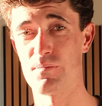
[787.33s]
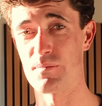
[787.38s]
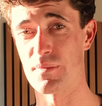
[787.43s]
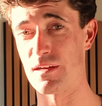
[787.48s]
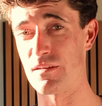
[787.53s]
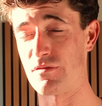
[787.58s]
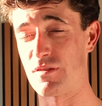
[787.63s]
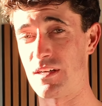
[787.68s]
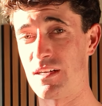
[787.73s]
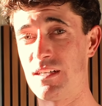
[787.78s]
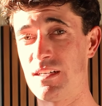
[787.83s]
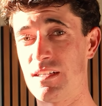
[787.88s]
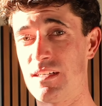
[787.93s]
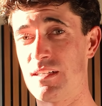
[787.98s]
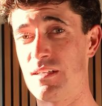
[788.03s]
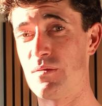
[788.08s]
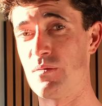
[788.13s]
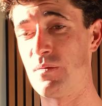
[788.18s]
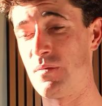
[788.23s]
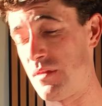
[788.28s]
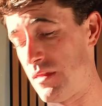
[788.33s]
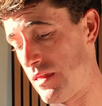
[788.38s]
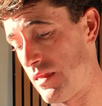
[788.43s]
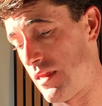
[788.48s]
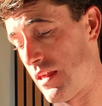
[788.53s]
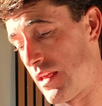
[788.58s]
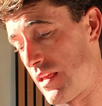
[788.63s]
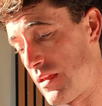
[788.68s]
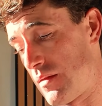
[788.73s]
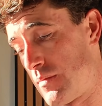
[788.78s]
by far
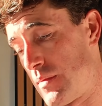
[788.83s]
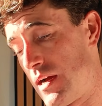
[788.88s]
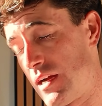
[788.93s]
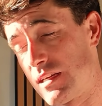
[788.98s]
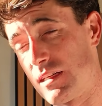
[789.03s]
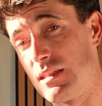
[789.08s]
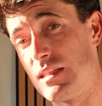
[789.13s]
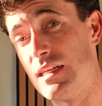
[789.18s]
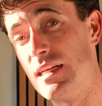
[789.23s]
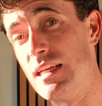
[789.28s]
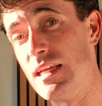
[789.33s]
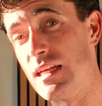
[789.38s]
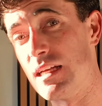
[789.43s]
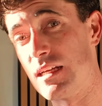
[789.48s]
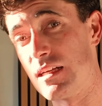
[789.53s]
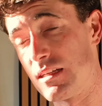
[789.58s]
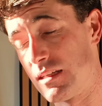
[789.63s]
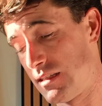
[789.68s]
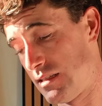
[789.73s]
the market leading